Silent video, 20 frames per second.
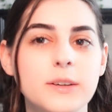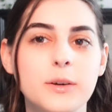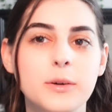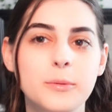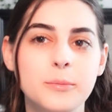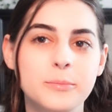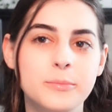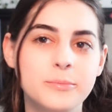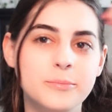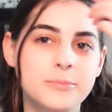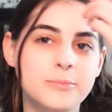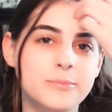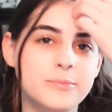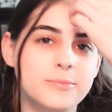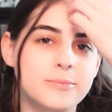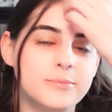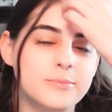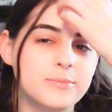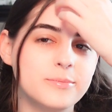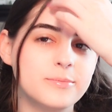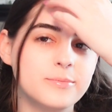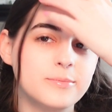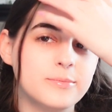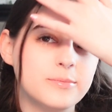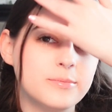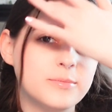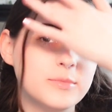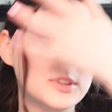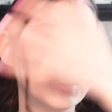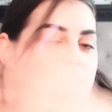up
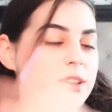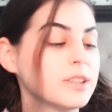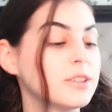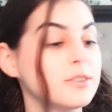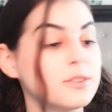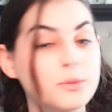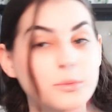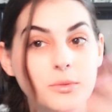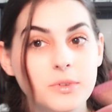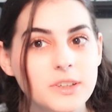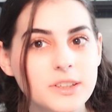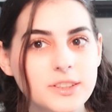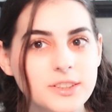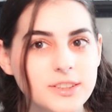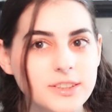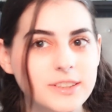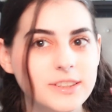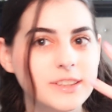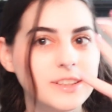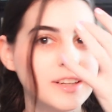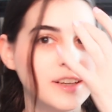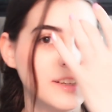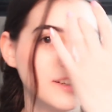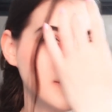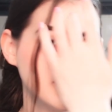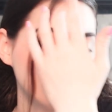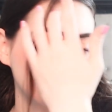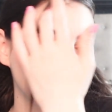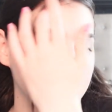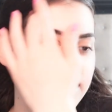starting to watch it,
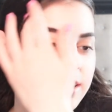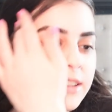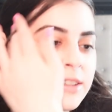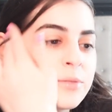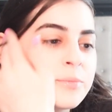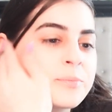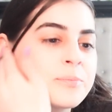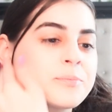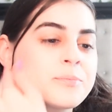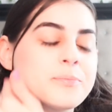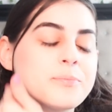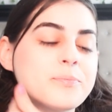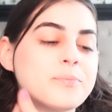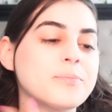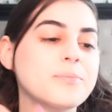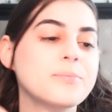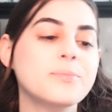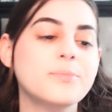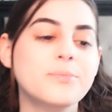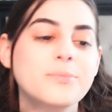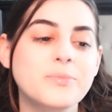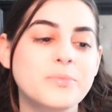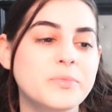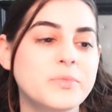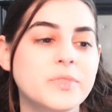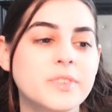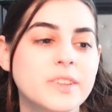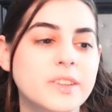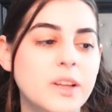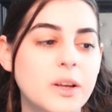and
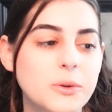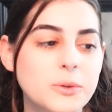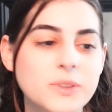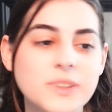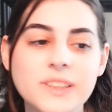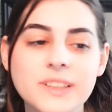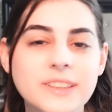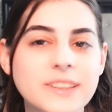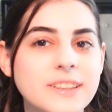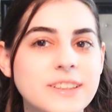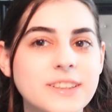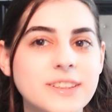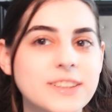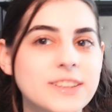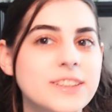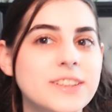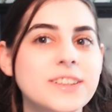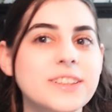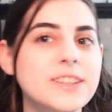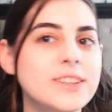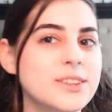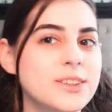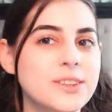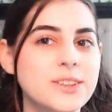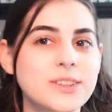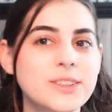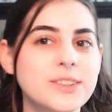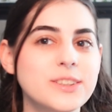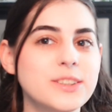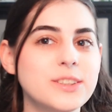I was instantly
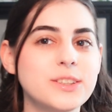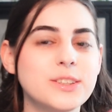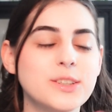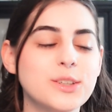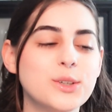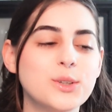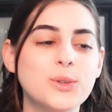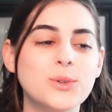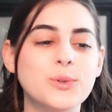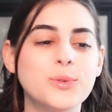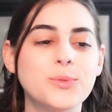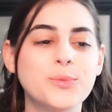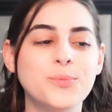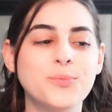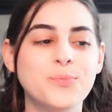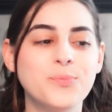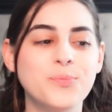hooked. So